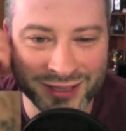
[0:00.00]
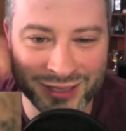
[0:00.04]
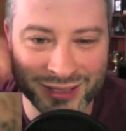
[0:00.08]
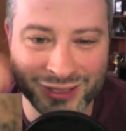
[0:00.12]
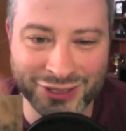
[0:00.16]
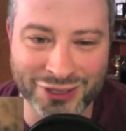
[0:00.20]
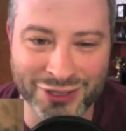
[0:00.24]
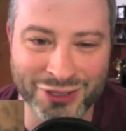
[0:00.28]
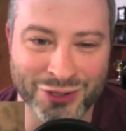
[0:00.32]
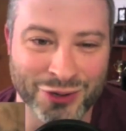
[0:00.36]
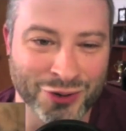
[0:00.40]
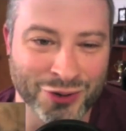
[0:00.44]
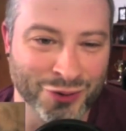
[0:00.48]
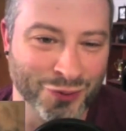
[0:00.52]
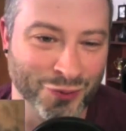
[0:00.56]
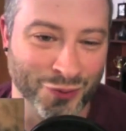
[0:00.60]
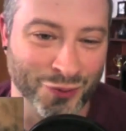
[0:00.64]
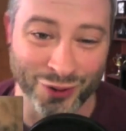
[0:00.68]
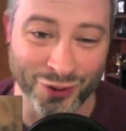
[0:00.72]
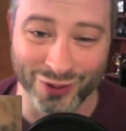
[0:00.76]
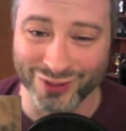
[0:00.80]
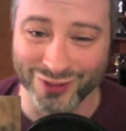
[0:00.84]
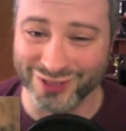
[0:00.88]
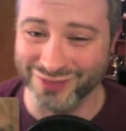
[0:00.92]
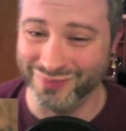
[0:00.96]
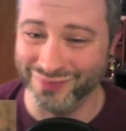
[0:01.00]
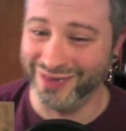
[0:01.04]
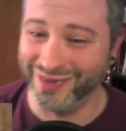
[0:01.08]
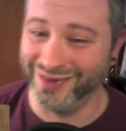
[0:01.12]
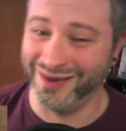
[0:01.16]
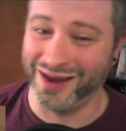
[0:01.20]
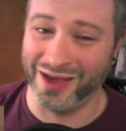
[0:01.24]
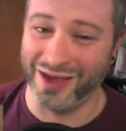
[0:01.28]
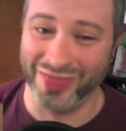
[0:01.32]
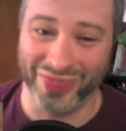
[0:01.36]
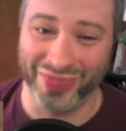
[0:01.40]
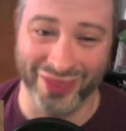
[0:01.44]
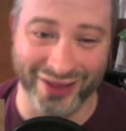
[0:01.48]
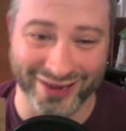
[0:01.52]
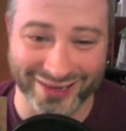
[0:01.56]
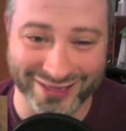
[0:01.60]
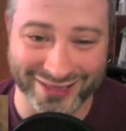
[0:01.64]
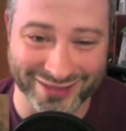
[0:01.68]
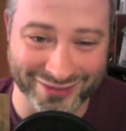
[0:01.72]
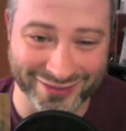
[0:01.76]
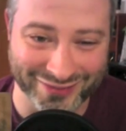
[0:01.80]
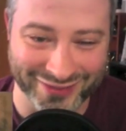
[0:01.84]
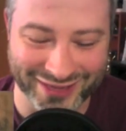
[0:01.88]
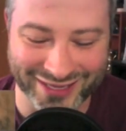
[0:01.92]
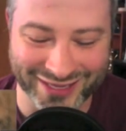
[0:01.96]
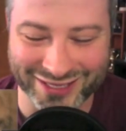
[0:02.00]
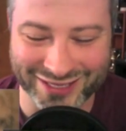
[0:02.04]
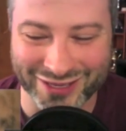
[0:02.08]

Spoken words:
Your words mean nothing to me.